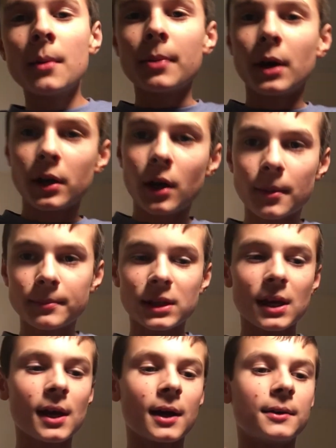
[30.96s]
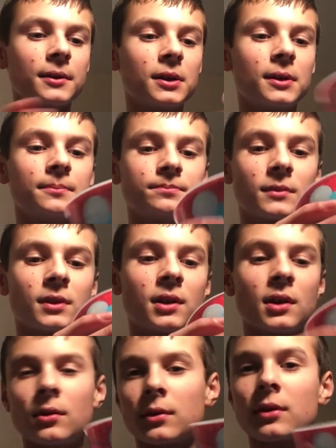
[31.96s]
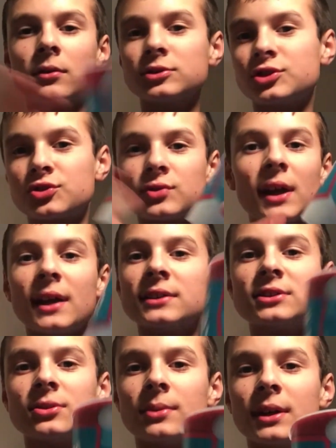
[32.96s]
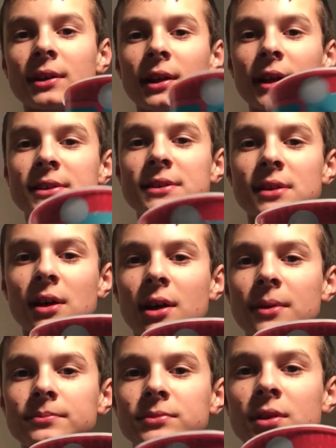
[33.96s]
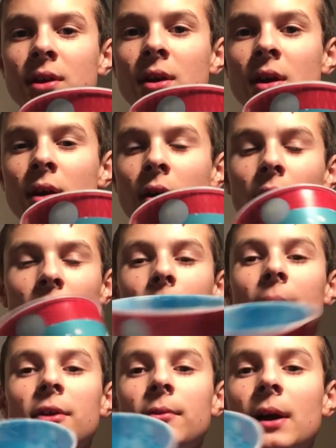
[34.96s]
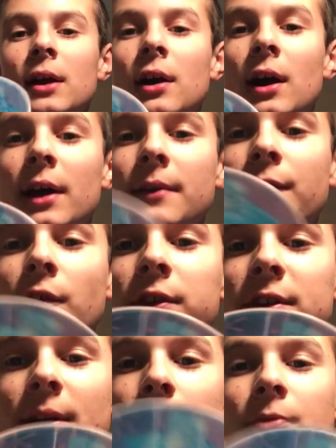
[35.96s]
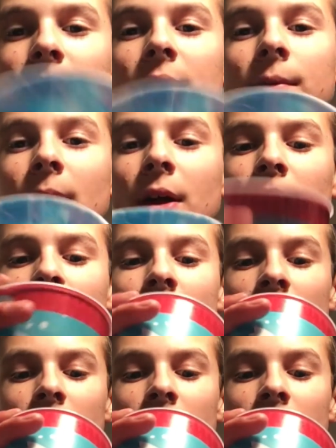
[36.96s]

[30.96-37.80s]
But um yeah, um we're going straight into it. Let's um oh yeah, by the way, I folded up really well.